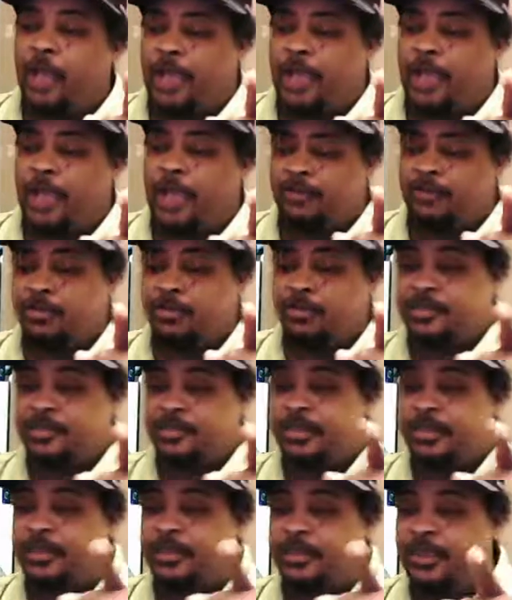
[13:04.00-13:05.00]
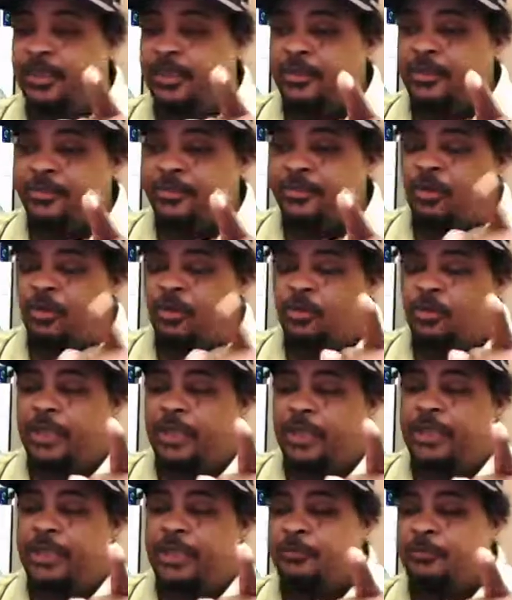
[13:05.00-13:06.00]
guys. But see,
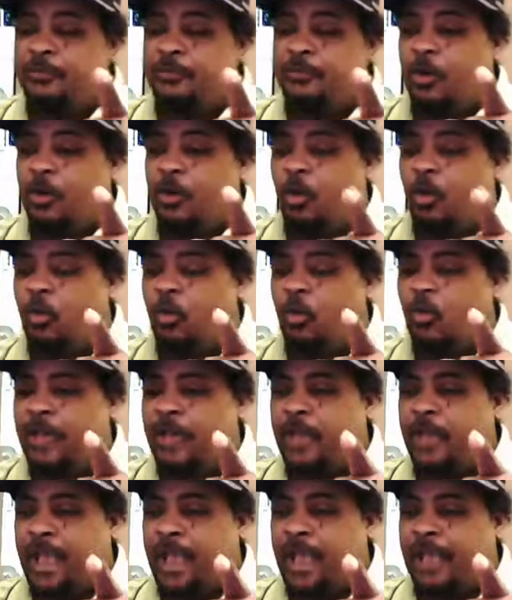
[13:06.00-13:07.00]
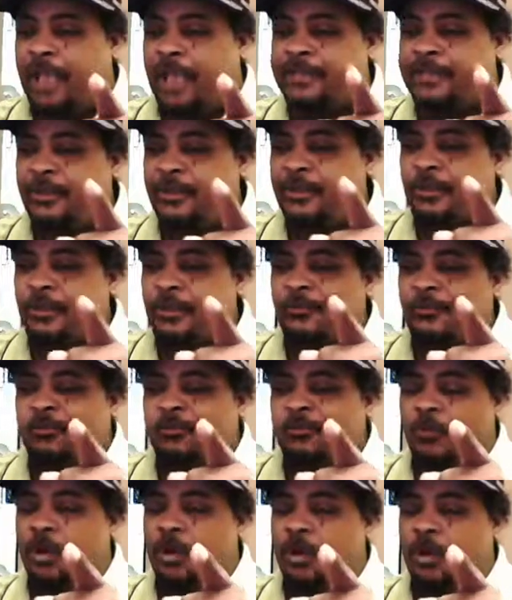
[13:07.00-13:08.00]
they keep the old guys
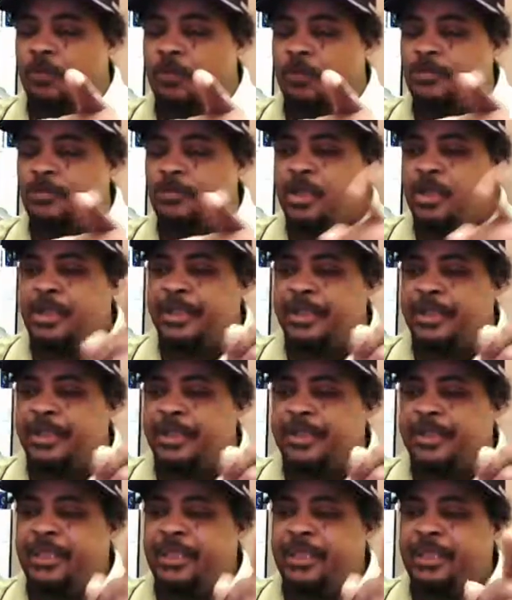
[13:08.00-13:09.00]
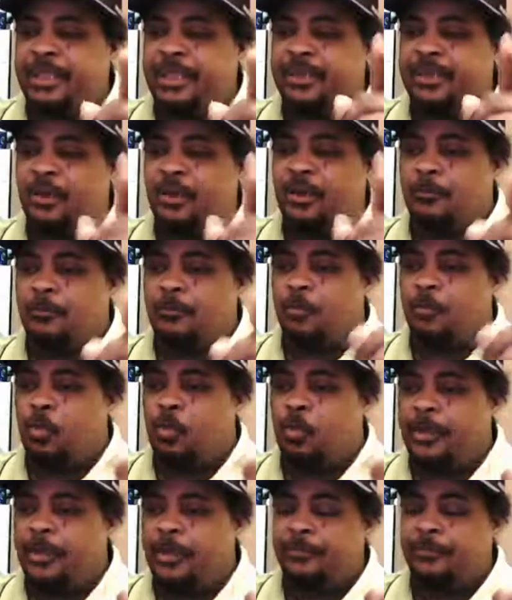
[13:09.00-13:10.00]
from getting up
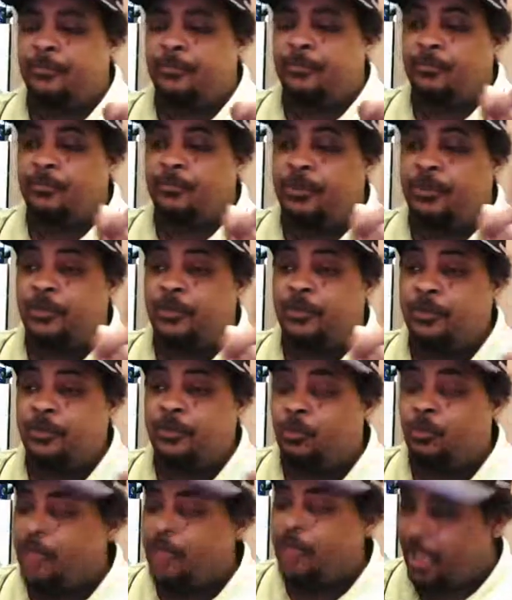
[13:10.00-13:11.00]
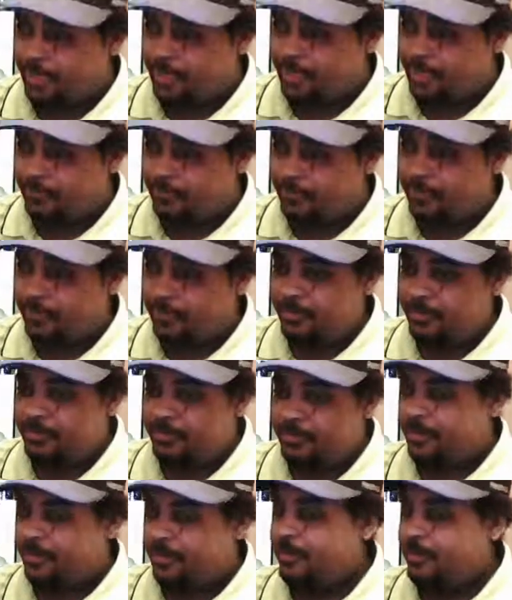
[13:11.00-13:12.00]
with the new guys.
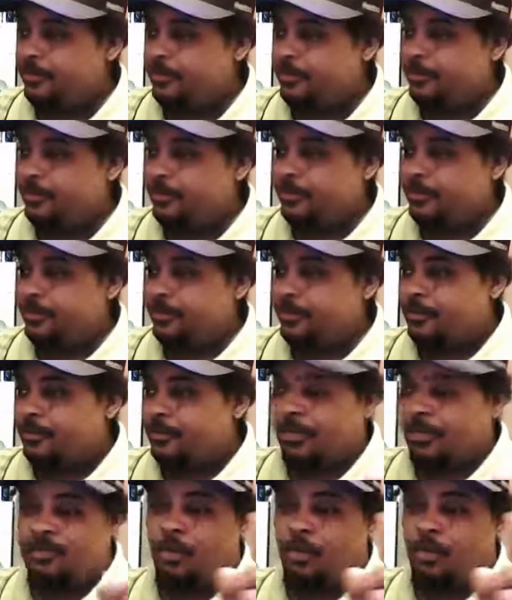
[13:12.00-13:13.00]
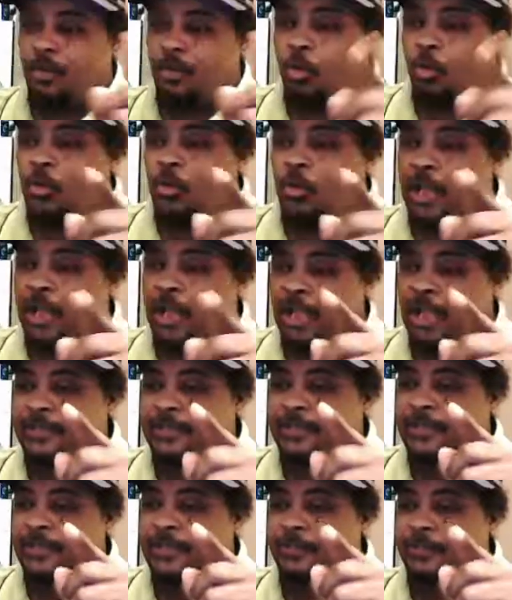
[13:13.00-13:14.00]
See, because the old
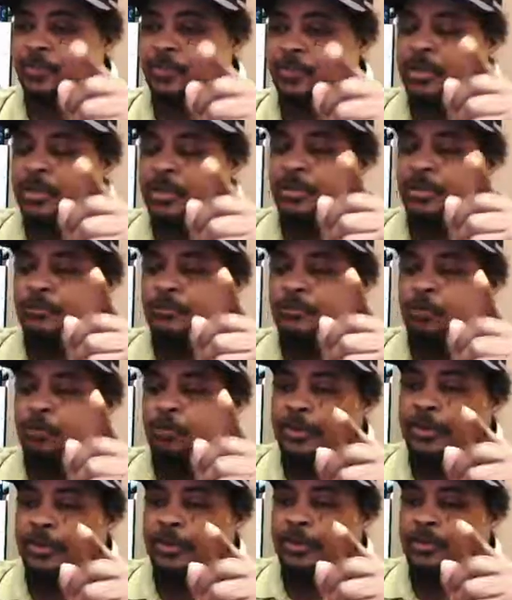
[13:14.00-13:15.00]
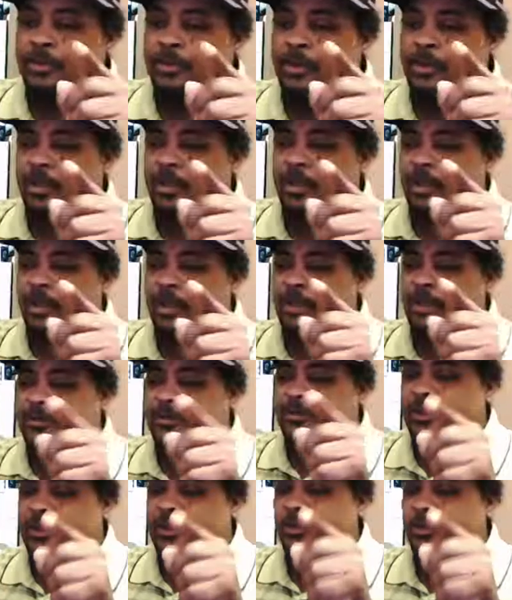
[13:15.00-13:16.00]
guys can point
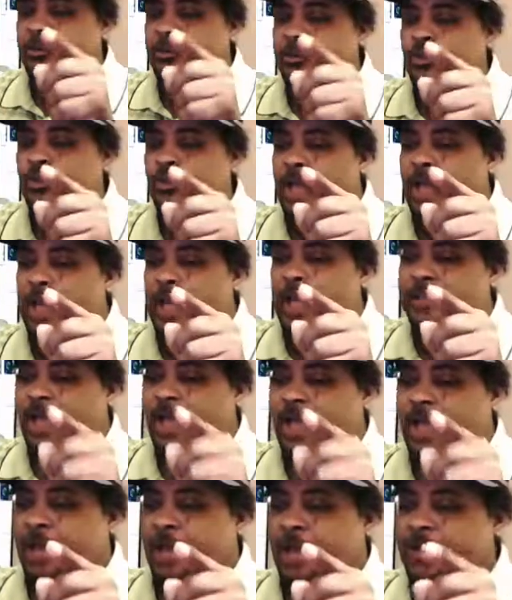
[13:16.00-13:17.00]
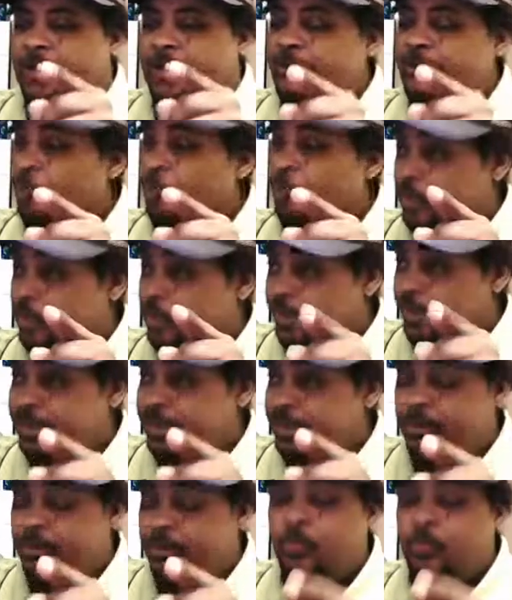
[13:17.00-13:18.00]
and tell the new guys what they need
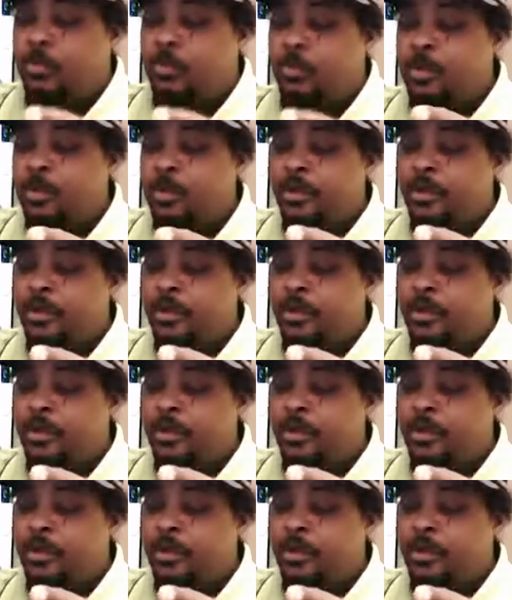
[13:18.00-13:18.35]
to do.